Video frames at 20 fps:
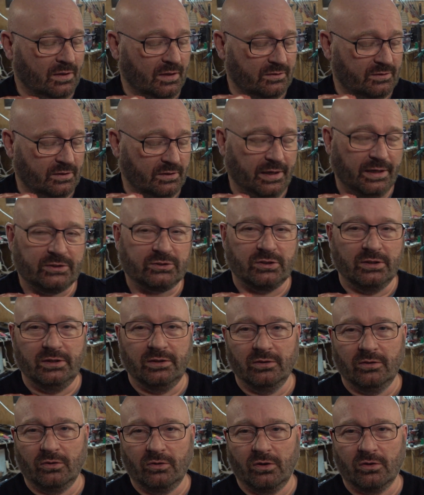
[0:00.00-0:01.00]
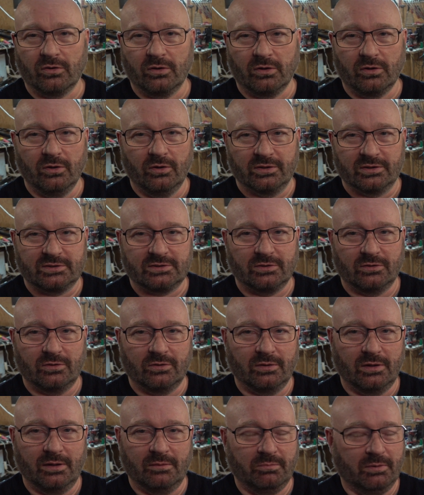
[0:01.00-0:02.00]
and they're actually no longer good,
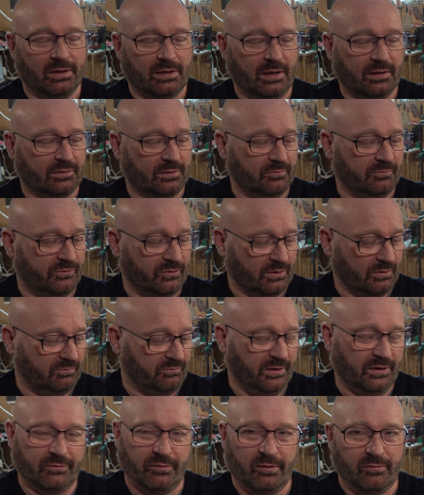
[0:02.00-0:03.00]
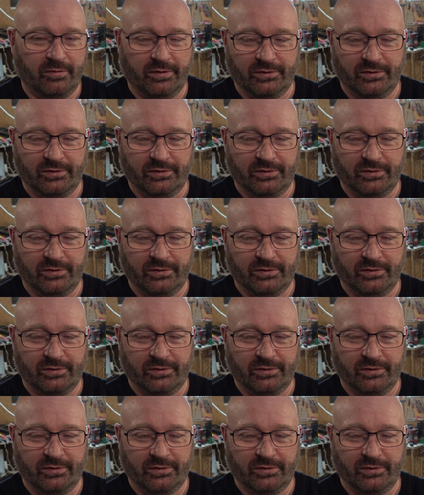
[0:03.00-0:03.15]
so I got them for very,